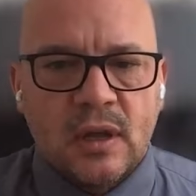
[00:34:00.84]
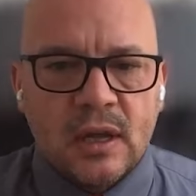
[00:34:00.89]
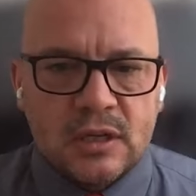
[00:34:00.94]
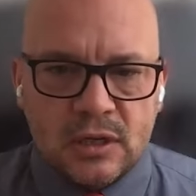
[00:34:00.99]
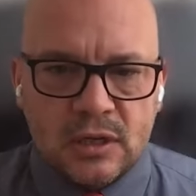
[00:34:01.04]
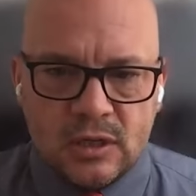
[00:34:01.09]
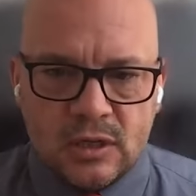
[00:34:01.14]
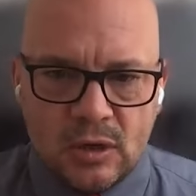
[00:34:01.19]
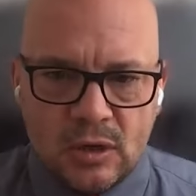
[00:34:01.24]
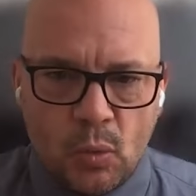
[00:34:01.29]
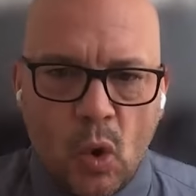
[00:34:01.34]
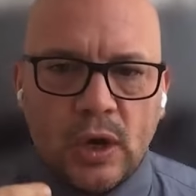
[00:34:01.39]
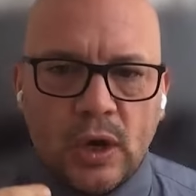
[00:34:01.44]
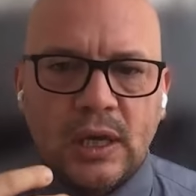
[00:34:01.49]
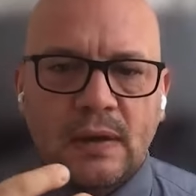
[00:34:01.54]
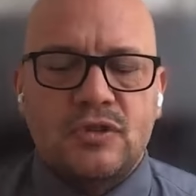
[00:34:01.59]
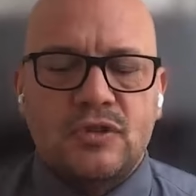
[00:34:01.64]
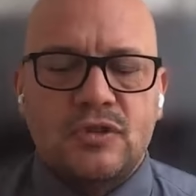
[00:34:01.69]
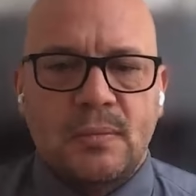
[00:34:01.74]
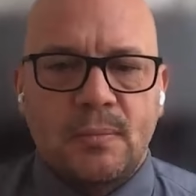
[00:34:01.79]
know, so what gives
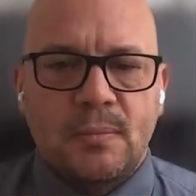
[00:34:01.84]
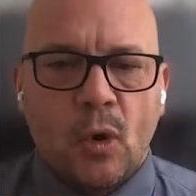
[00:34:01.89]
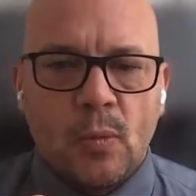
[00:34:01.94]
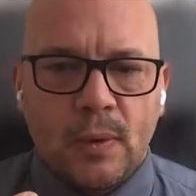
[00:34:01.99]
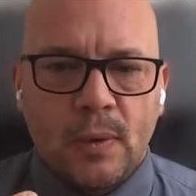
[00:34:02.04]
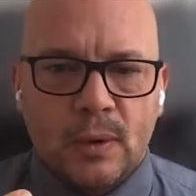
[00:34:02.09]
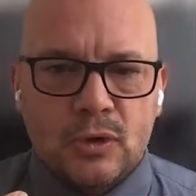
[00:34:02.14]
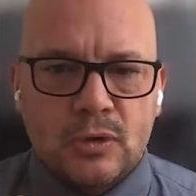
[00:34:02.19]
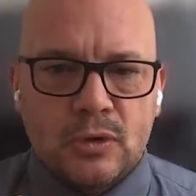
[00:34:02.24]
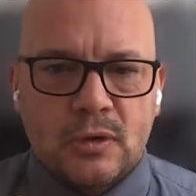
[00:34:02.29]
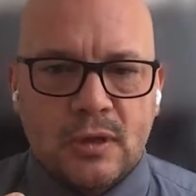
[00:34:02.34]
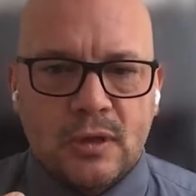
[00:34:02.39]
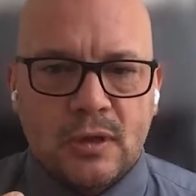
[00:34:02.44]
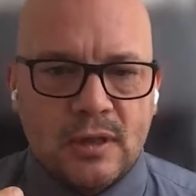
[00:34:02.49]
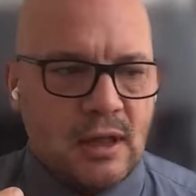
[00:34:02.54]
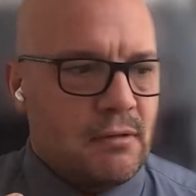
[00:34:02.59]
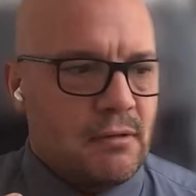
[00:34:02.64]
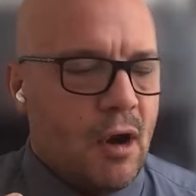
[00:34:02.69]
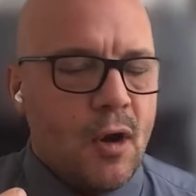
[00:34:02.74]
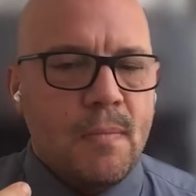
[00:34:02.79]
them almost their
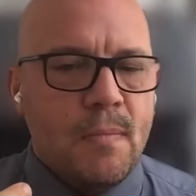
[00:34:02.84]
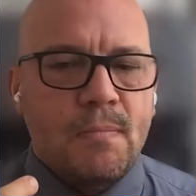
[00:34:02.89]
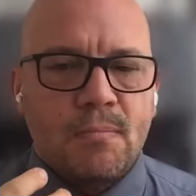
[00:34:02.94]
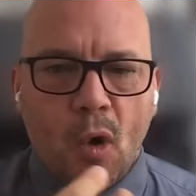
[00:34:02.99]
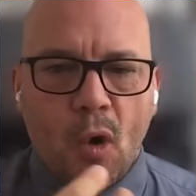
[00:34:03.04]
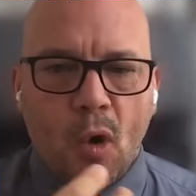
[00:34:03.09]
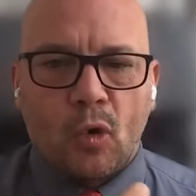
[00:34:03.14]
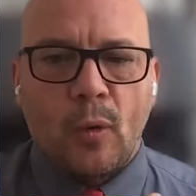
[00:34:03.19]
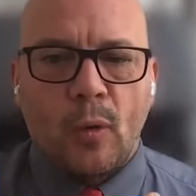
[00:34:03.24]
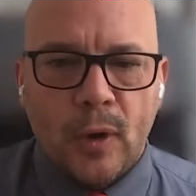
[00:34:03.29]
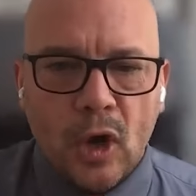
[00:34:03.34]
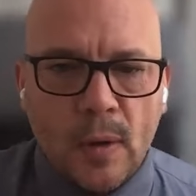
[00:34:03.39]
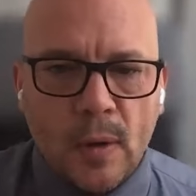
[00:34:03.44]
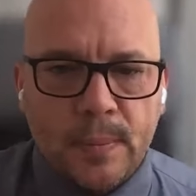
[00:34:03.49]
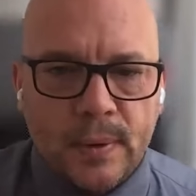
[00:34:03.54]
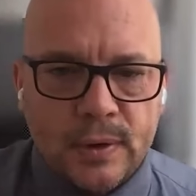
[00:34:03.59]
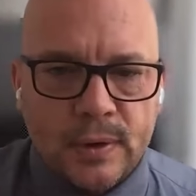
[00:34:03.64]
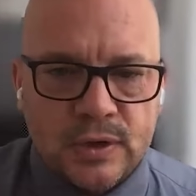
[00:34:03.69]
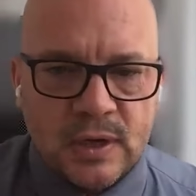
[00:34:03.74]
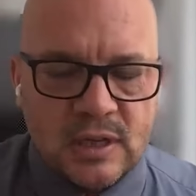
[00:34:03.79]
own moral
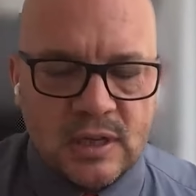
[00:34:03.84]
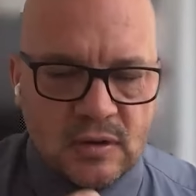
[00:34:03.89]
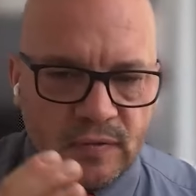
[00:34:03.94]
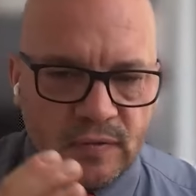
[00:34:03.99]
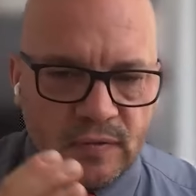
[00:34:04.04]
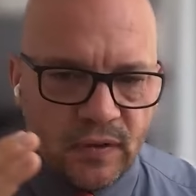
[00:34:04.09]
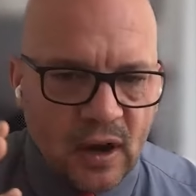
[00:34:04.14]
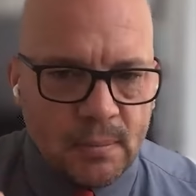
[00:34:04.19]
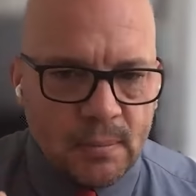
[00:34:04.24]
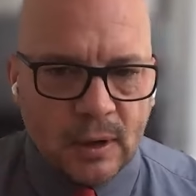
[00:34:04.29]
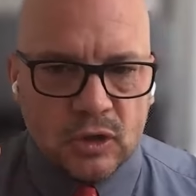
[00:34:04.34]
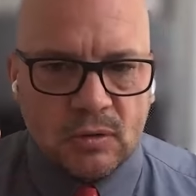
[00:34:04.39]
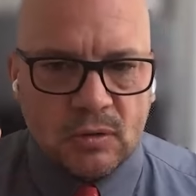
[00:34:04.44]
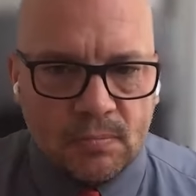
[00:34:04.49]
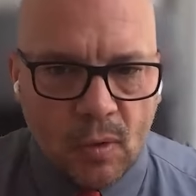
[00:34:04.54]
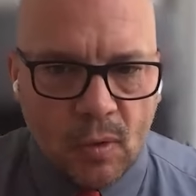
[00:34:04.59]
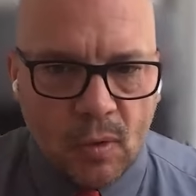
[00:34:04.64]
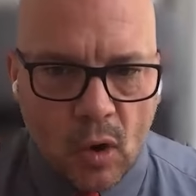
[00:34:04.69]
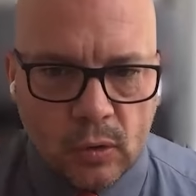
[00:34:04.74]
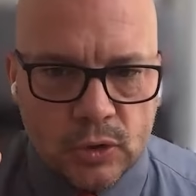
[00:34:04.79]
purpose, and it's a very much a
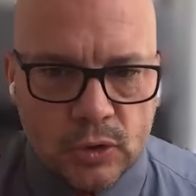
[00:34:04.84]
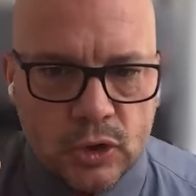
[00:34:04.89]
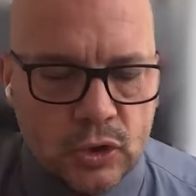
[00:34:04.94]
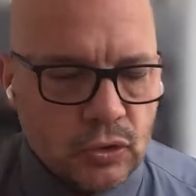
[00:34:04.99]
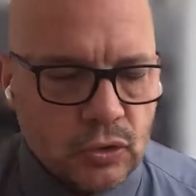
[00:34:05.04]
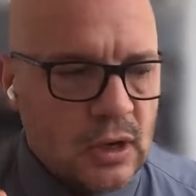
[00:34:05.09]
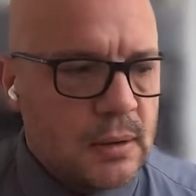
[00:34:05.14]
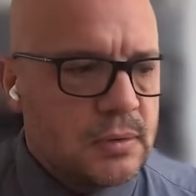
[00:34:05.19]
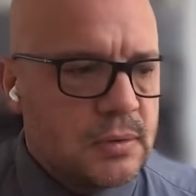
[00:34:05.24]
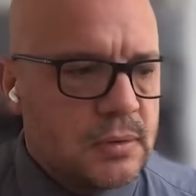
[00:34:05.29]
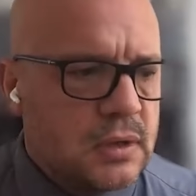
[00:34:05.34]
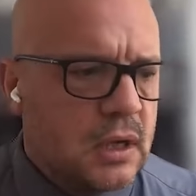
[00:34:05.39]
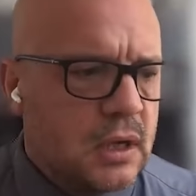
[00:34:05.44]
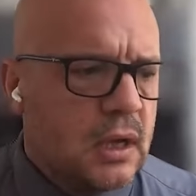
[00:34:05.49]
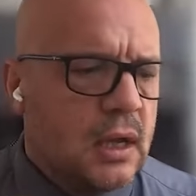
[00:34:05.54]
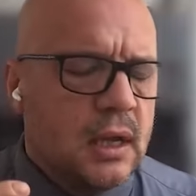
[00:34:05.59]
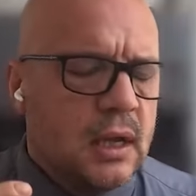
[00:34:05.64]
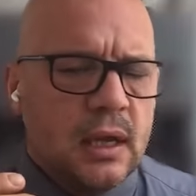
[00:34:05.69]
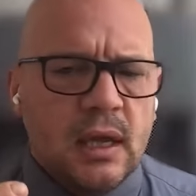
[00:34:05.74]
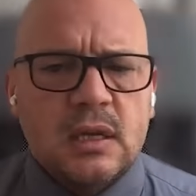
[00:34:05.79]
moral script,
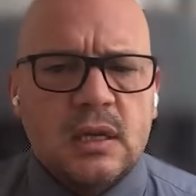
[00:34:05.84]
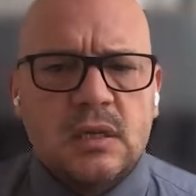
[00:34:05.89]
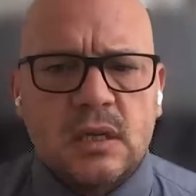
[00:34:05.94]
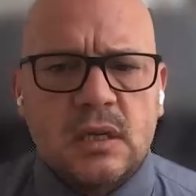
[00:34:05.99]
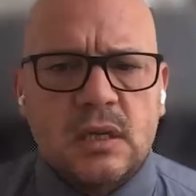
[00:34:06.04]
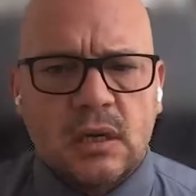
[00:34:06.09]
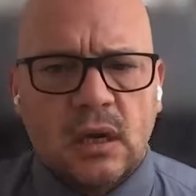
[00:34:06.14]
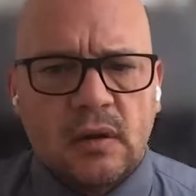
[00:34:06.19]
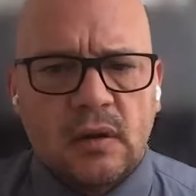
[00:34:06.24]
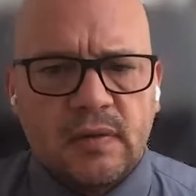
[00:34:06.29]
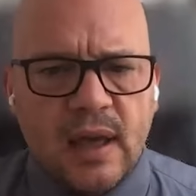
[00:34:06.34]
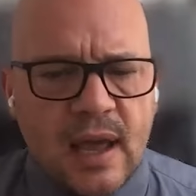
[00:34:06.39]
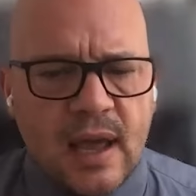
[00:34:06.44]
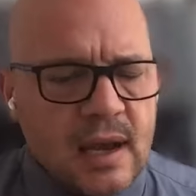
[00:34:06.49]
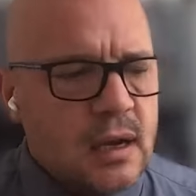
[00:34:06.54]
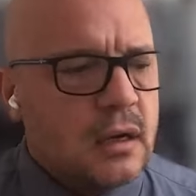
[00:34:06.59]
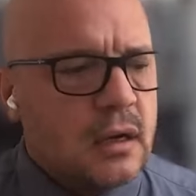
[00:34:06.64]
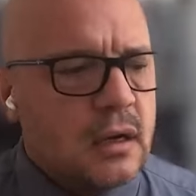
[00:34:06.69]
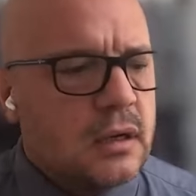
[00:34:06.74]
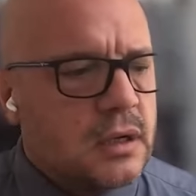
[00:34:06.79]
is this kind of
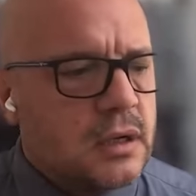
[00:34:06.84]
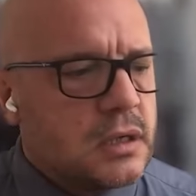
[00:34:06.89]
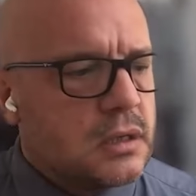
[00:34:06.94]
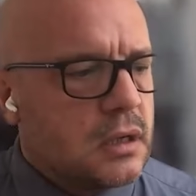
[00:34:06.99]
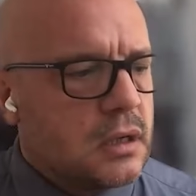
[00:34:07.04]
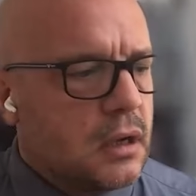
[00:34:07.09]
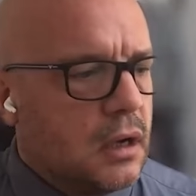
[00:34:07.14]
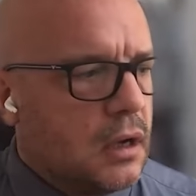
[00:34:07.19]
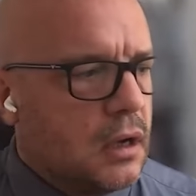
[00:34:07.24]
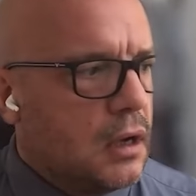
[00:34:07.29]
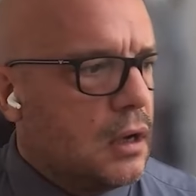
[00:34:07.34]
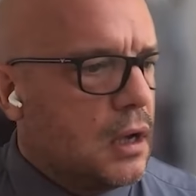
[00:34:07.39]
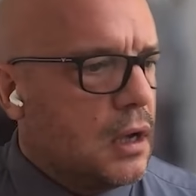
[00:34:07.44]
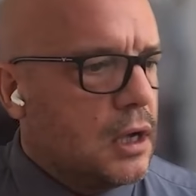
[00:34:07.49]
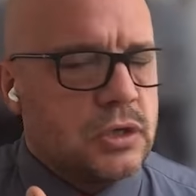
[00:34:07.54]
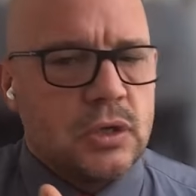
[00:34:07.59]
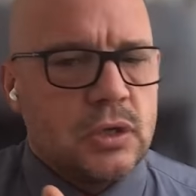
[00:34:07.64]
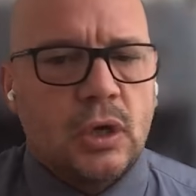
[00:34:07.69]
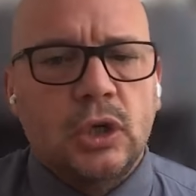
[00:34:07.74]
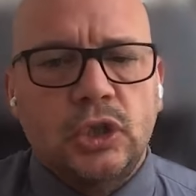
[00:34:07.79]
endless uh,
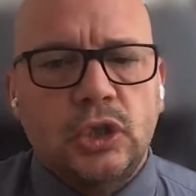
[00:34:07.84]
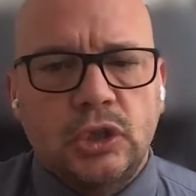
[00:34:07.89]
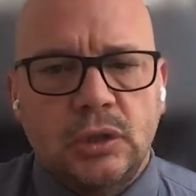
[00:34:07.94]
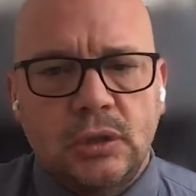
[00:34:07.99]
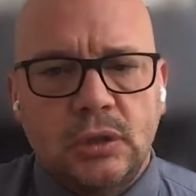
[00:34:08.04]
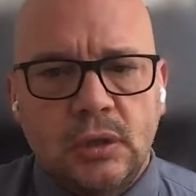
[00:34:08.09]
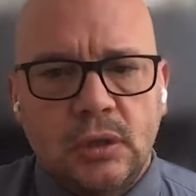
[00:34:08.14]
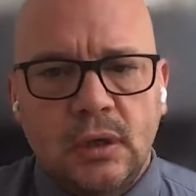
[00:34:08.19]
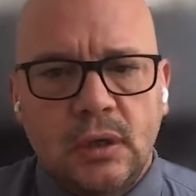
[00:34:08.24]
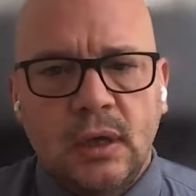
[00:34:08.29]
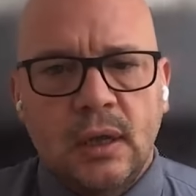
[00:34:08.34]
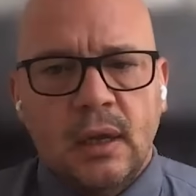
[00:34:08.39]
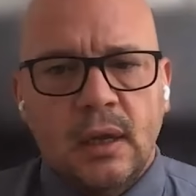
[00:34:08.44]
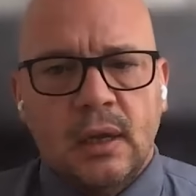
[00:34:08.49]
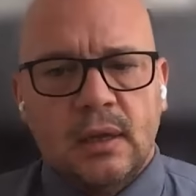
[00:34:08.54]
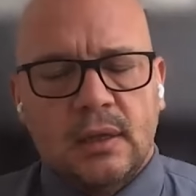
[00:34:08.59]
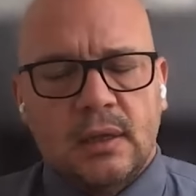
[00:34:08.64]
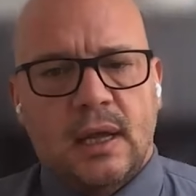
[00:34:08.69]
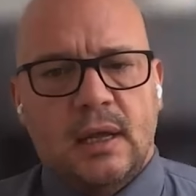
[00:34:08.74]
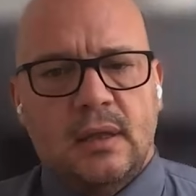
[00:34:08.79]
assertion
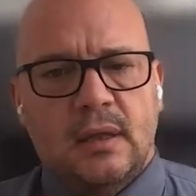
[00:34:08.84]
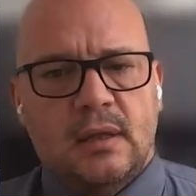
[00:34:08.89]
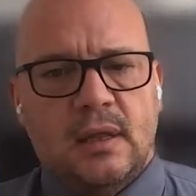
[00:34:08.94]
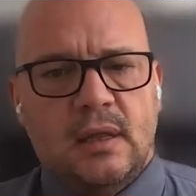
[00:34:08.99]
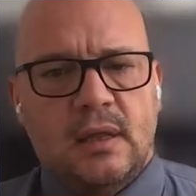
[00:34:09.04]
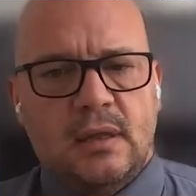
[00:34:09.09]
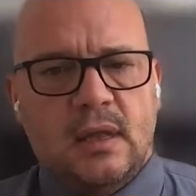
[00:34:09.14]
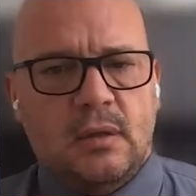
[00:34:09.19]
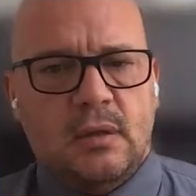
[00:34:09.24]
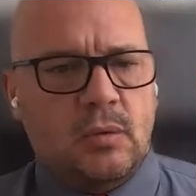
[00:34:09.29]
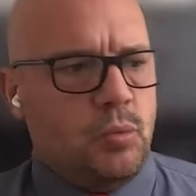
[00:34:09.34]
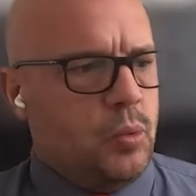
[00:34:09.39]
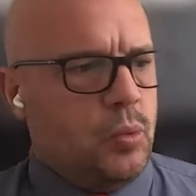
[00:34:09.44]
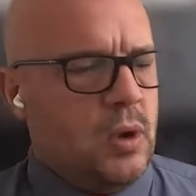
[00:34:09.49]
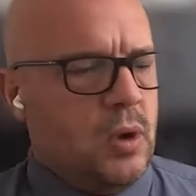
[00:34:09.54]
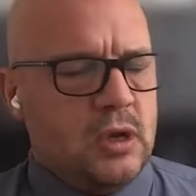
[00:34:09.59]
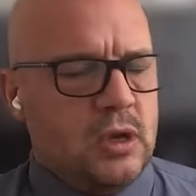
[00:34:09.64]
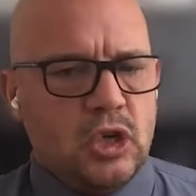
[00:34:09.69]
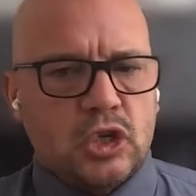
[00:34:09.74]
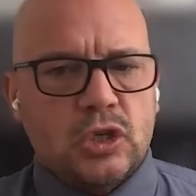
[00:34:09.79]
that, that that we're
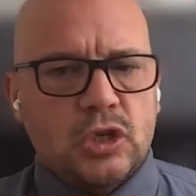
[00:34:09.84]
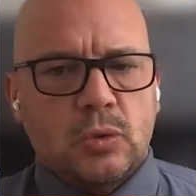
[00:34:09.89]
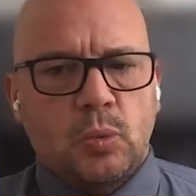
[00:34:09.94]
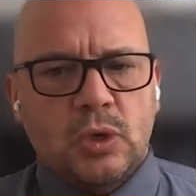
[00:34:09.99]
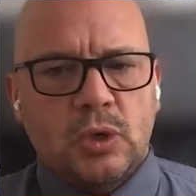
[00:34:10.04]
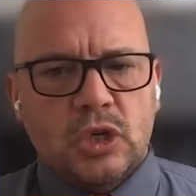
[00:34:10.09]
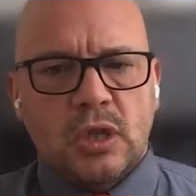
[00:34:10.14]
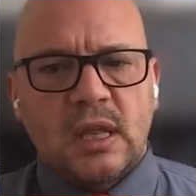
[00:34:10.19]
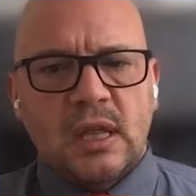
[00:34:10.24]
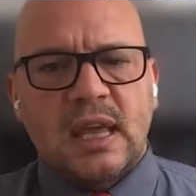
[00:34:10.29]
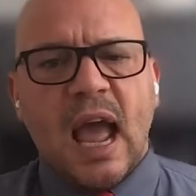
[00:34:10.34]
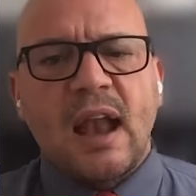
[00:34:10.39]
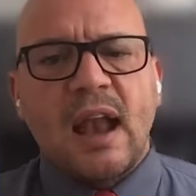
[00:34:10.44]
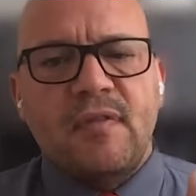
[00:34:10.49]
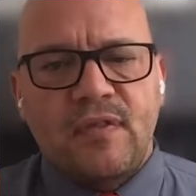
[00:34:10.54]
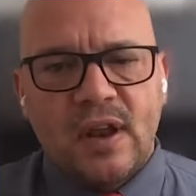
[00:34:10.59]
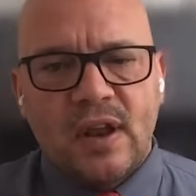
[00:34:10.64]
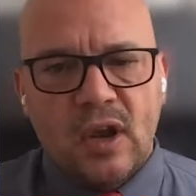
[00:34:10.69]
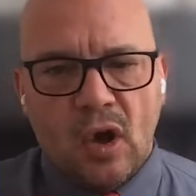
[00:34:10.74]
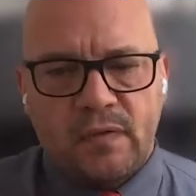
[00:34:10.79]
just we're just at the
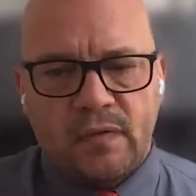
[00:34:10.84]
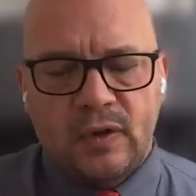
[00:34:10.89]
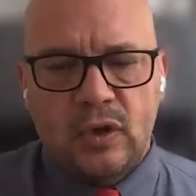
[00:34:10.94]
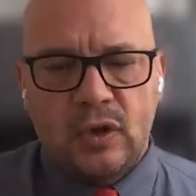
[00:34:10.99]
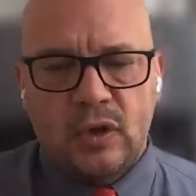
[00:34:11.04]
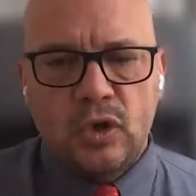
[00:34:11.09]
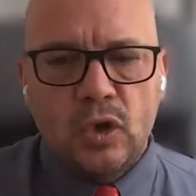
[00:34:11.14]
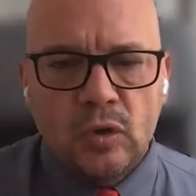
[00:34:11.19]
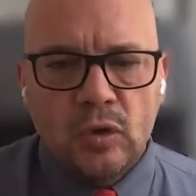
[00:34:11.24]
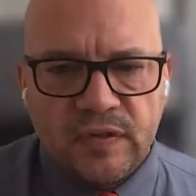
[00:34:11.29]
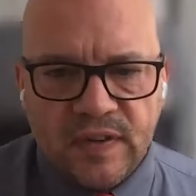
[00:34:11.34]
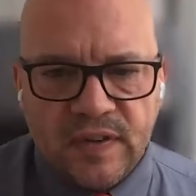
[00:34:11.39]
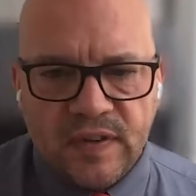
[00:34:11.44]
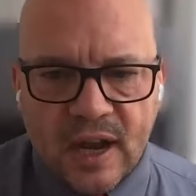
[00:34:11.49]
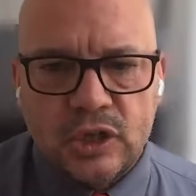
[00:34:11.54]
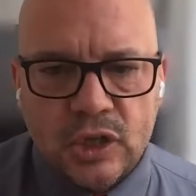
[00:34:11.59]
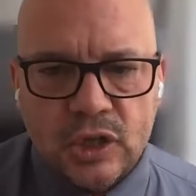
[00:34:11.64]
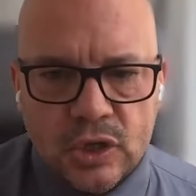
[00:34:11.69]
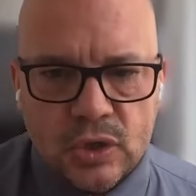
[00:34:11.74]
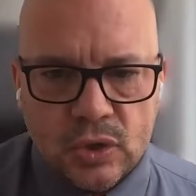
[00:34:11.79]
advent of a new
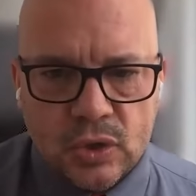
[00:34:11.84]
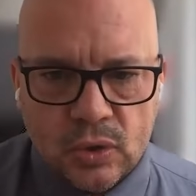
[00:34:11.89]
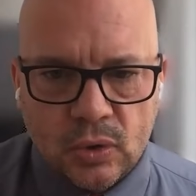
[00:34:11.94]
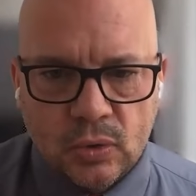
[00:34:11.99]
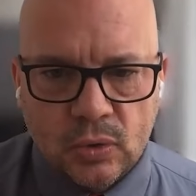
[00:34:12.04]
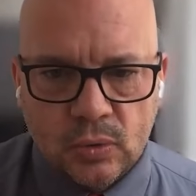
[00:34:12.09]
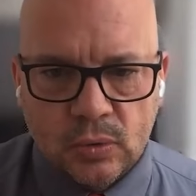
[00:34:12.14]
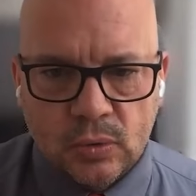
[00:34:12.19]
fascist dawn.